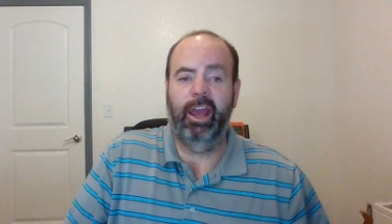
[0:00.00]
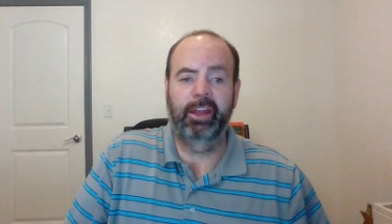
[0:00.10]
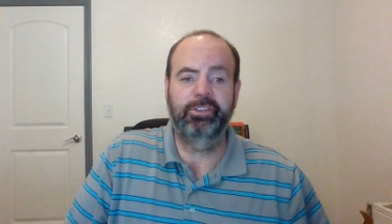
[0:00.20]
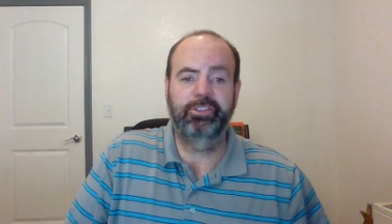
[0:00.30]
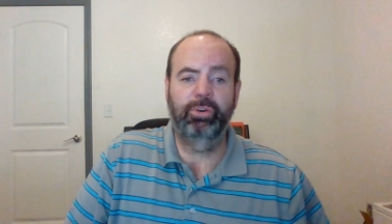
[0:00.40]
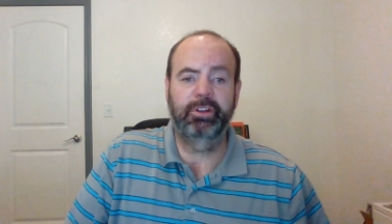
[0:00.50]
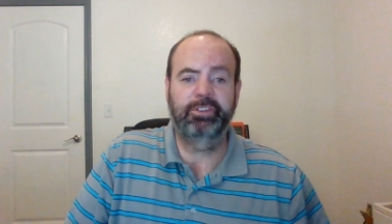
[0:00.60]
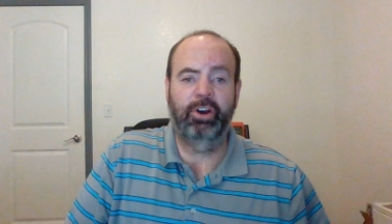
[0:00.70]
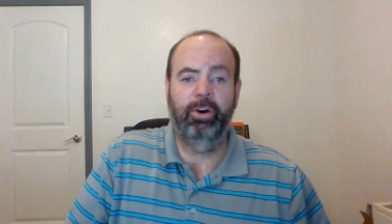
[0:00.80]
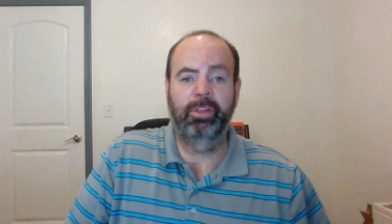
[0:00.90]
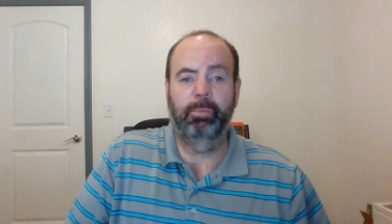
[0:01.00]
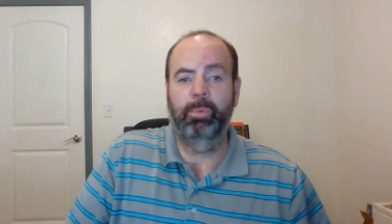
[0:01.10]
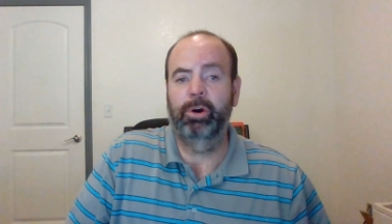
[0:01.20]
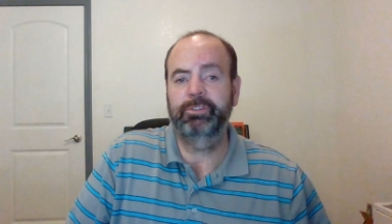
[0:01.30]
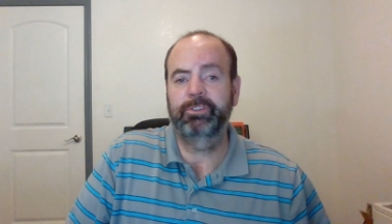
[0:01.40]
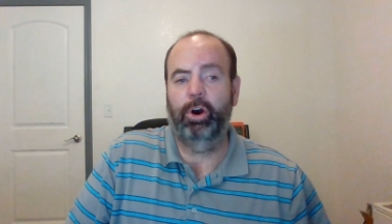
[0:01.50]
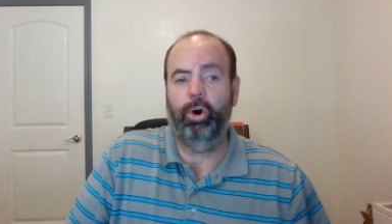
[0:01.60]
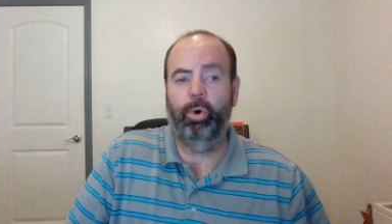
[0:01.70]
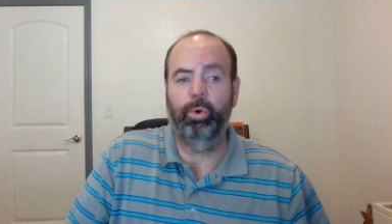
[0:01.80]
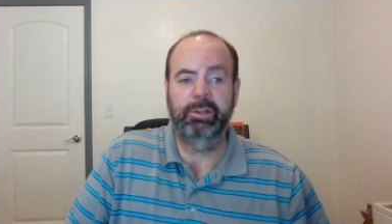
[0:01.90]
and to atone the most
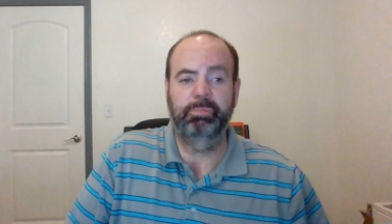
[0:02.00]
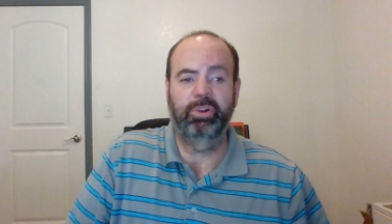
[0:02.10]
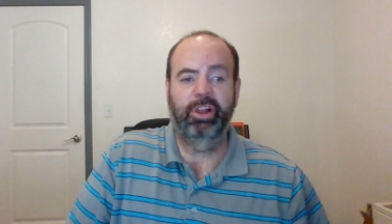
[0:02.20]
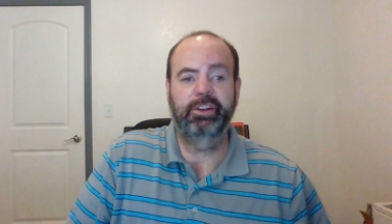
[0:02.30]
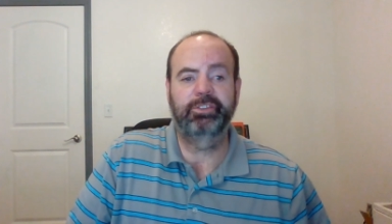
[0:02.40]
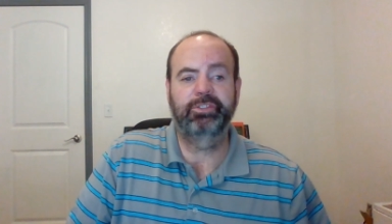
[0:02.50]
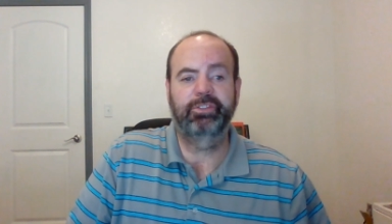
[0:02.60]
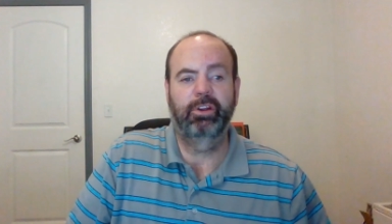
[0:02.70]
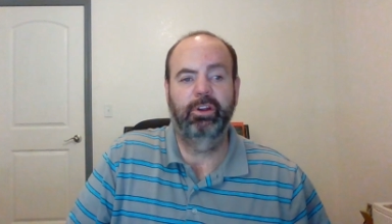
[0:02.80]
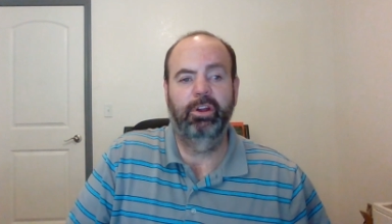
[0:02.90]
holy place.